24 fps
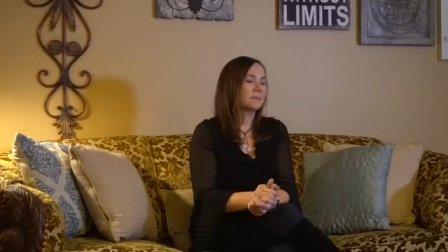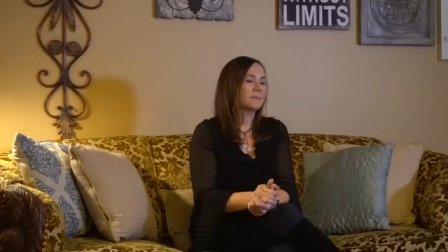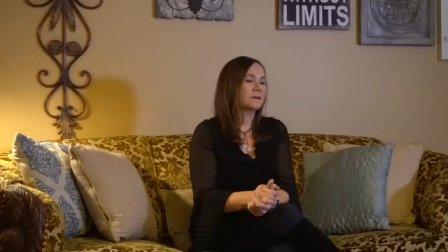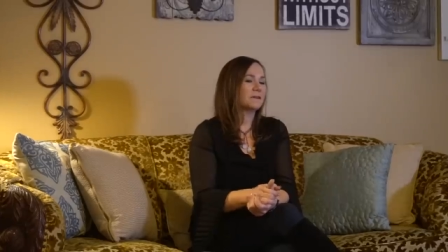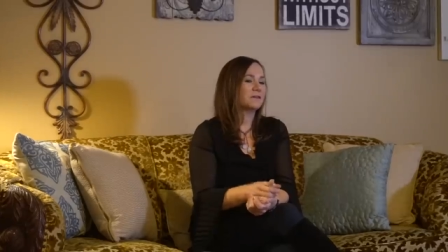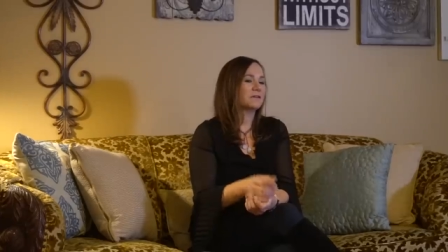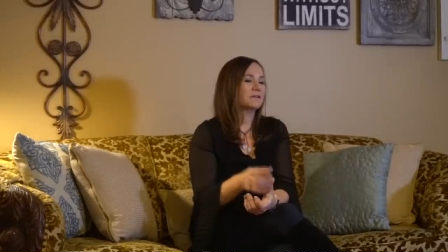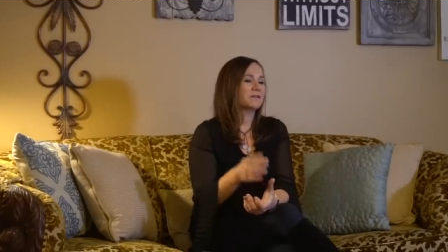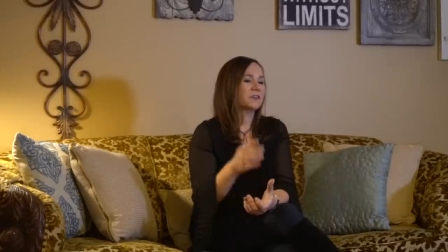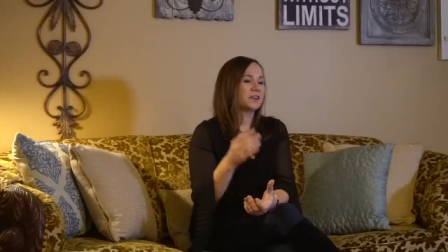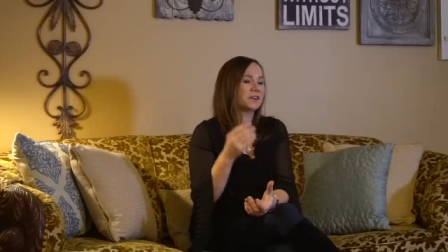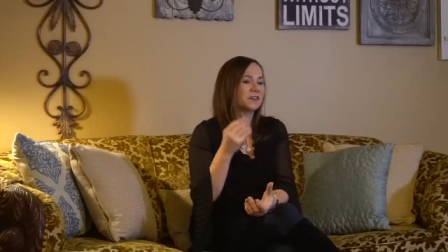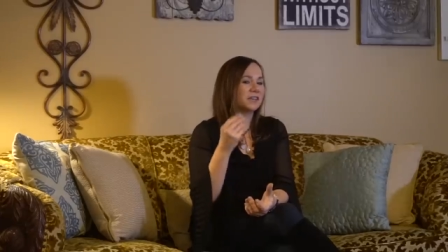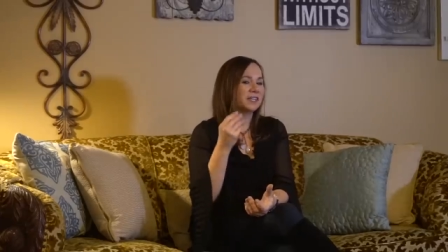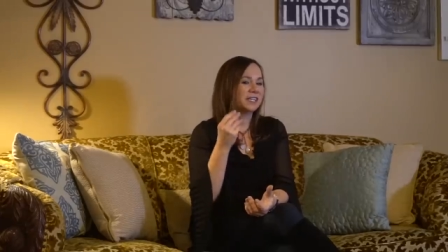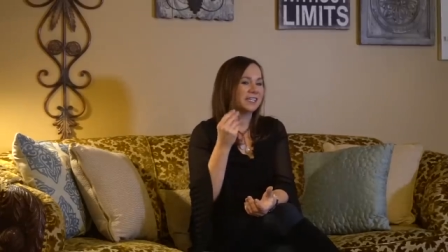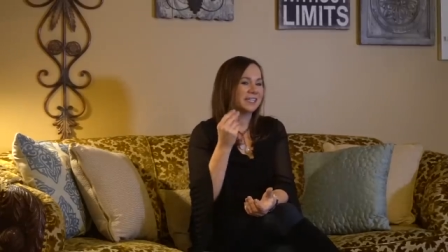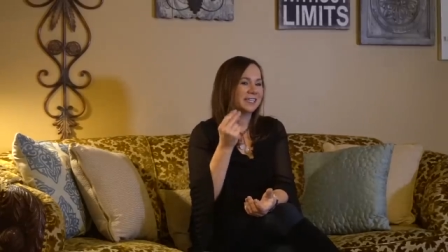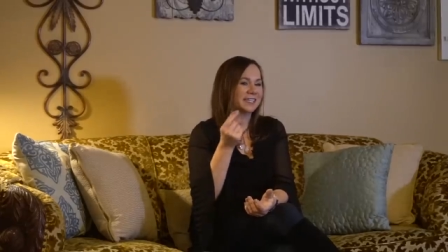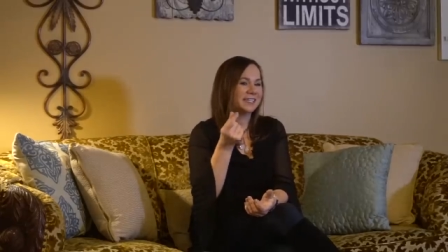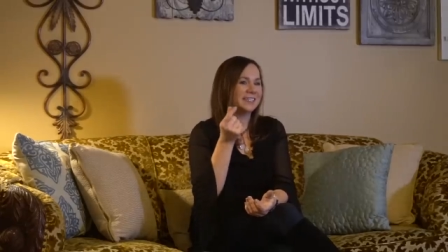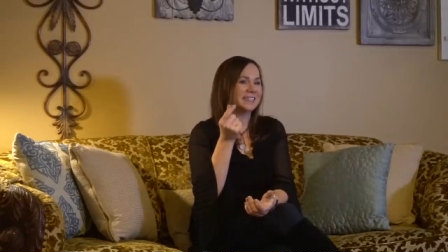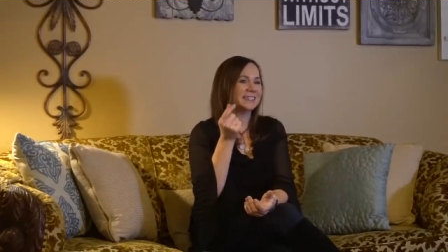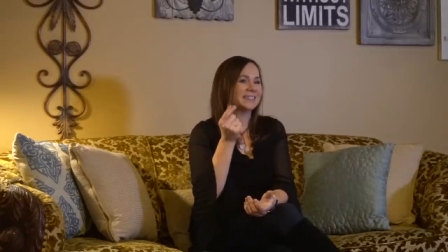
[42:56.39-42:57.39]
they're very
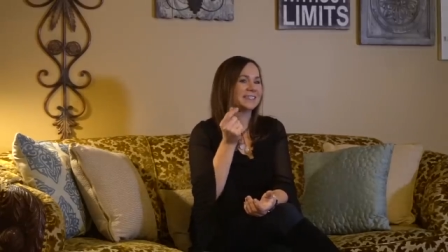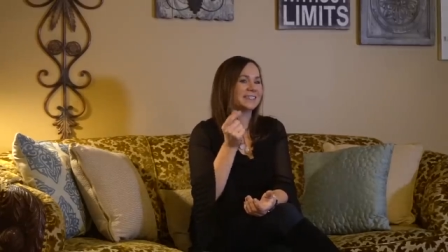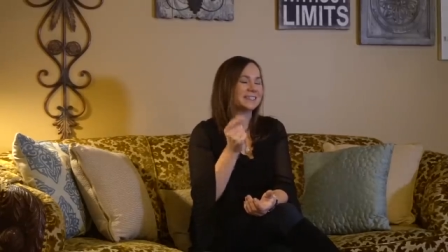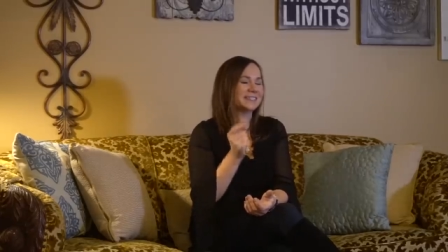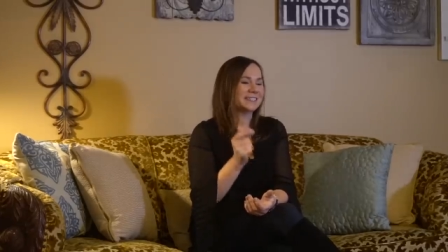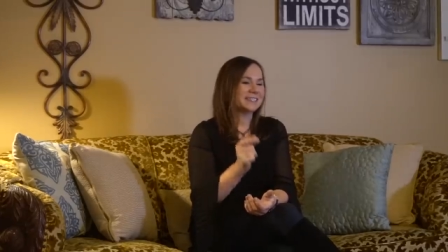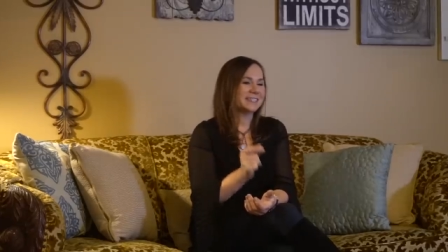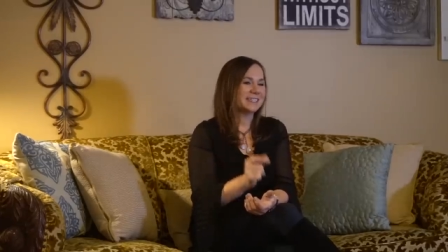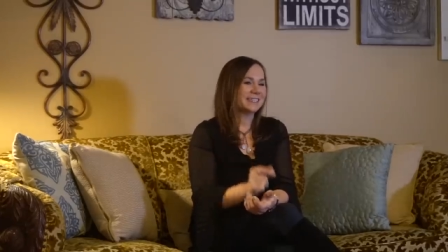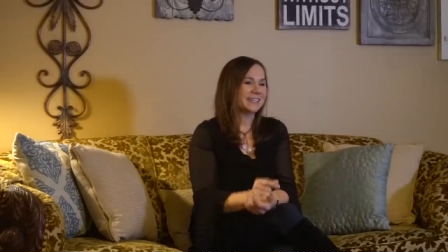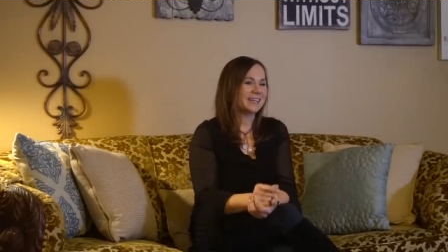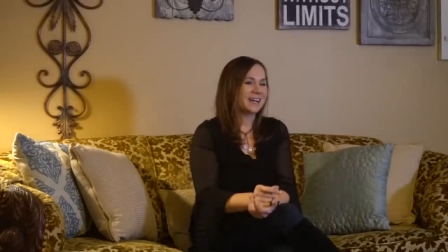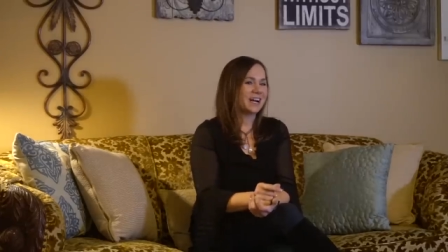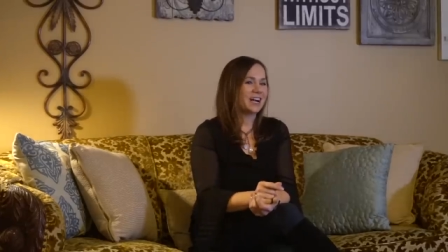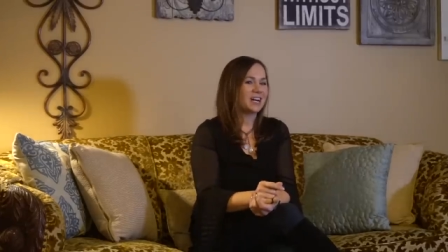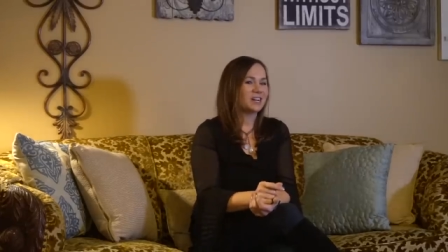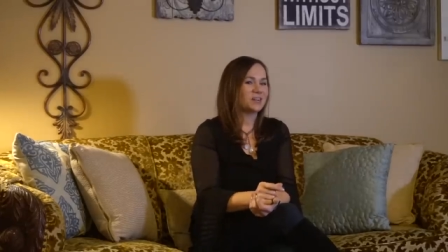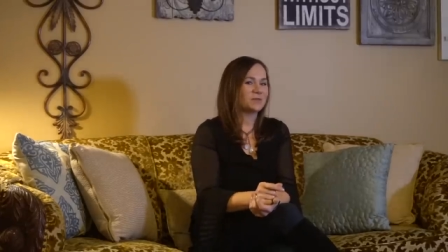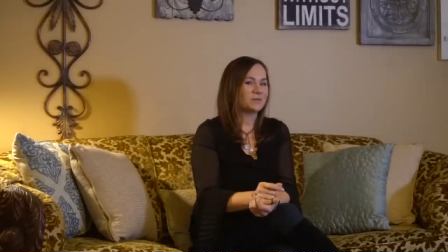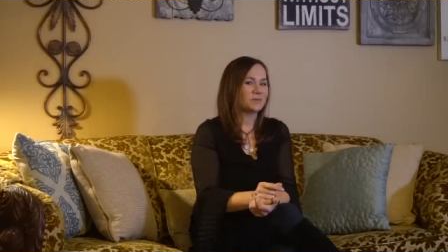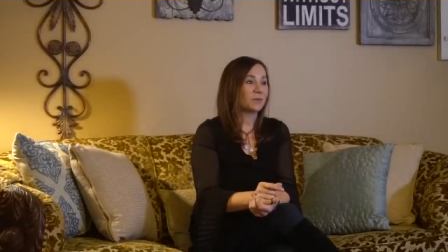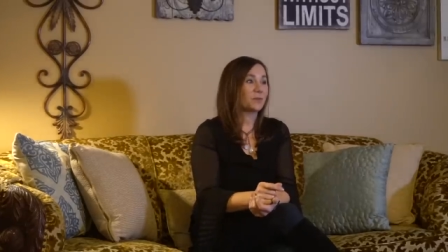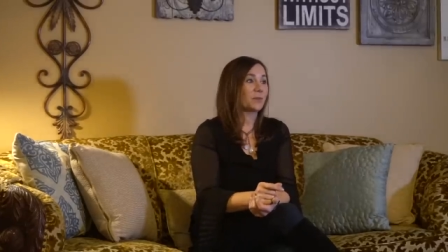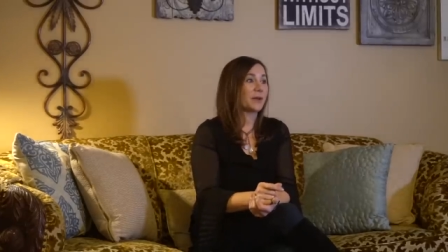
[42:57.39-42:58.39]
easily
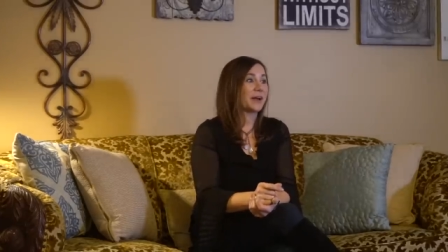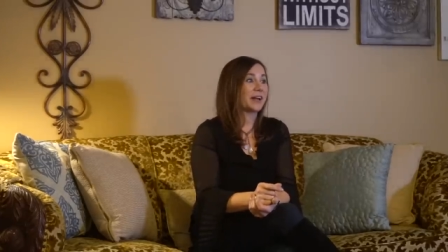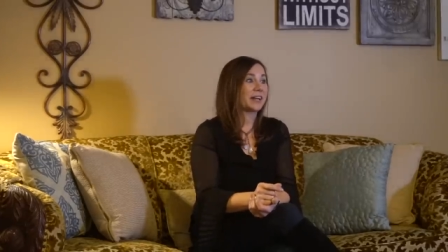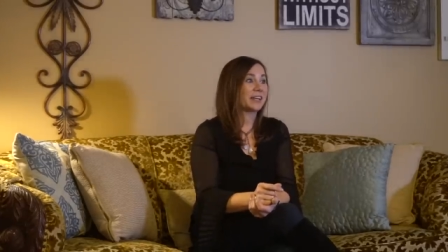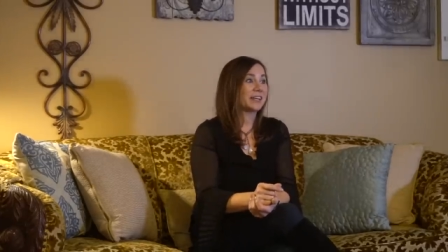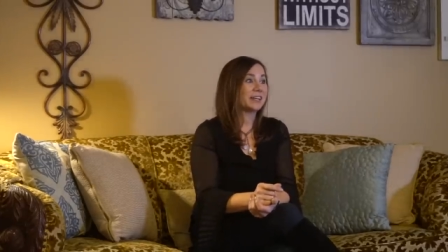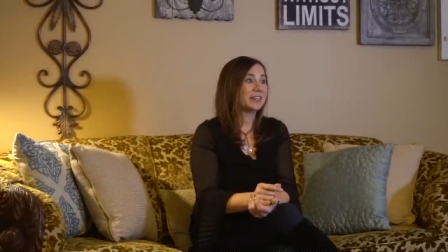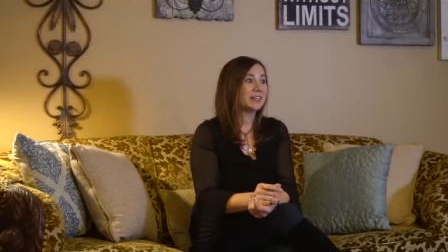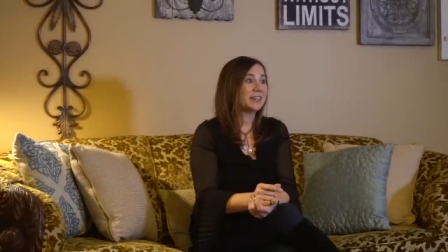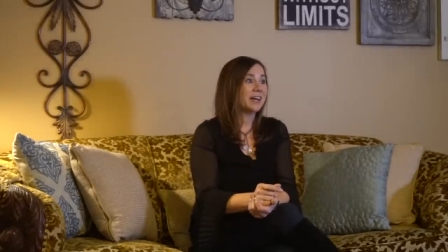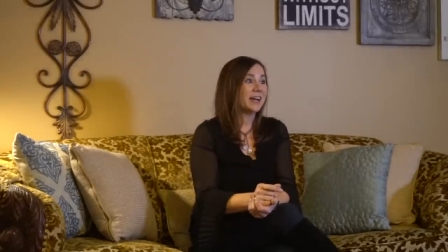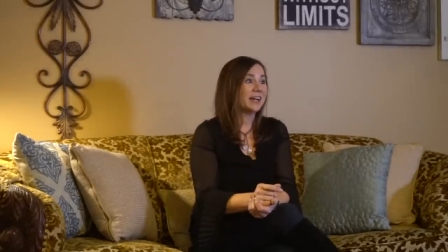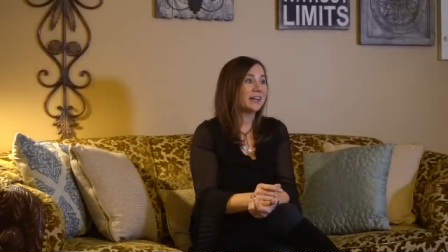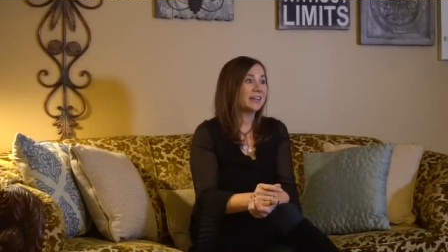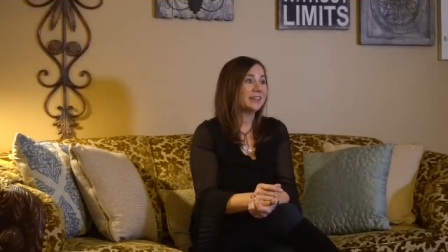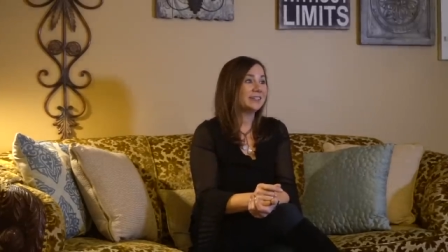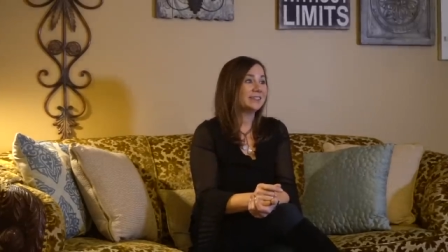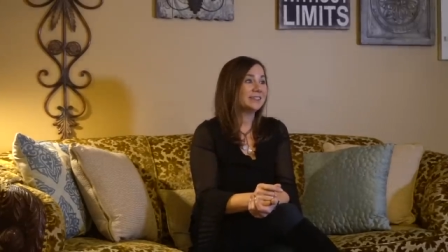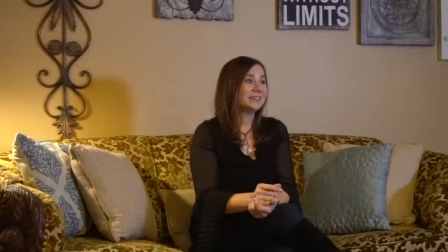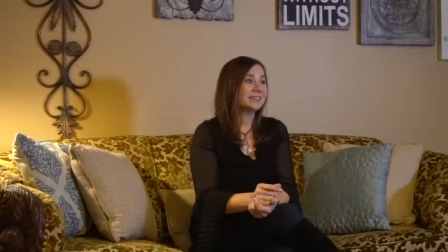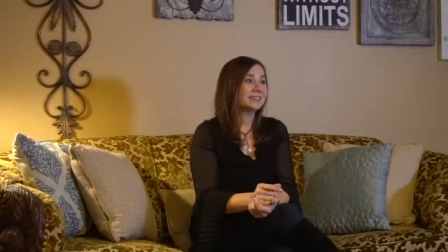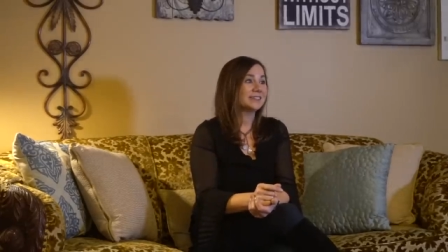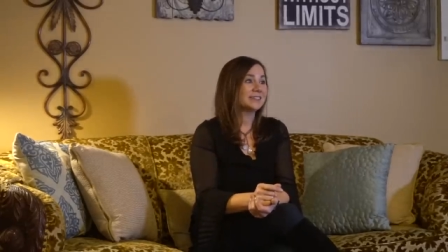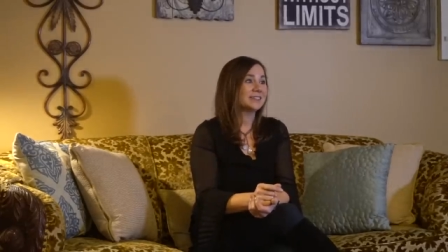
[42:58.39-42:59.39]
um,
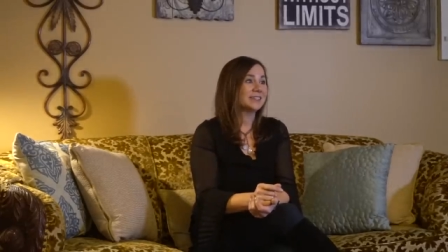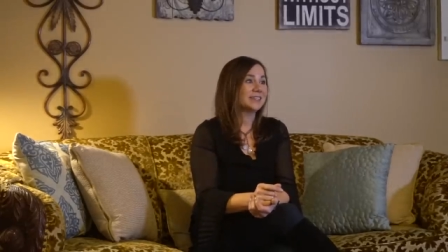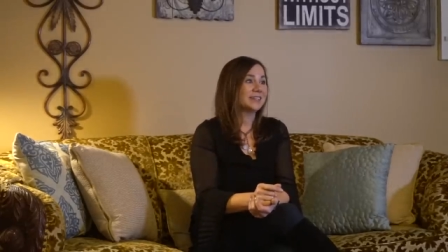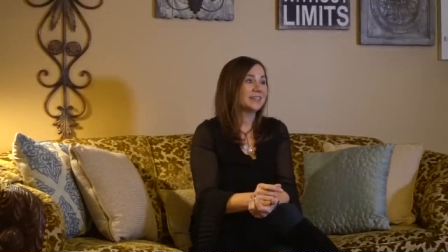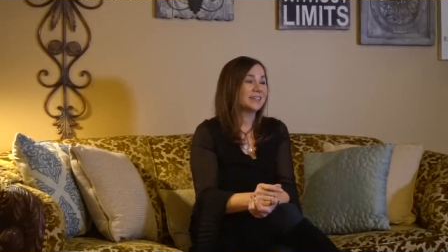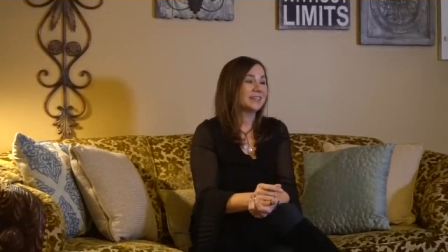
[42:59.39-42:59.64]
recognized